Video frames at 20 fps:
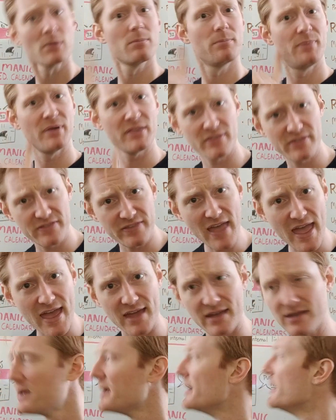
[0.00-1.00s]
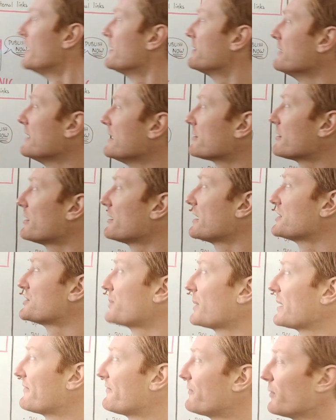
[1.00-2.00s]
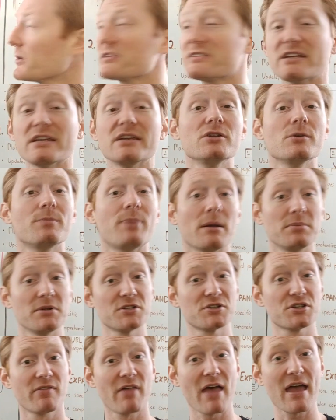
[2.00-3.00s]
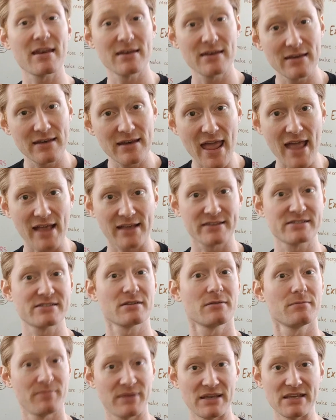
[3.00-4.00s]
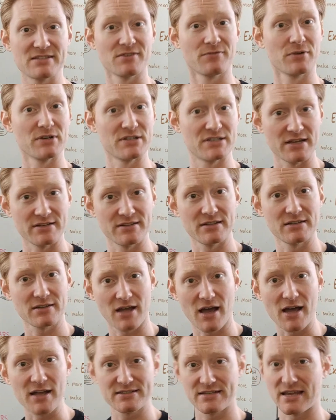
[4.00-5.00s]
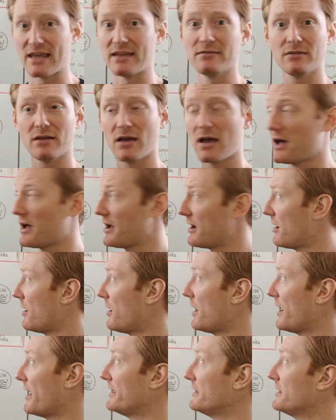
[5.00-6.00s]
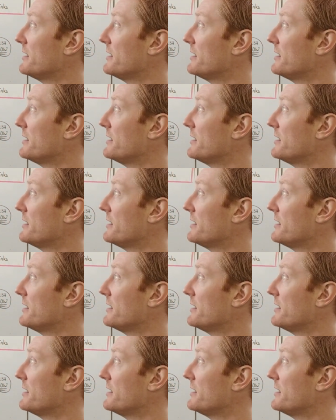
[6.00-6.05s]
But then, later on in 2014, you publish that next piece of redundant content on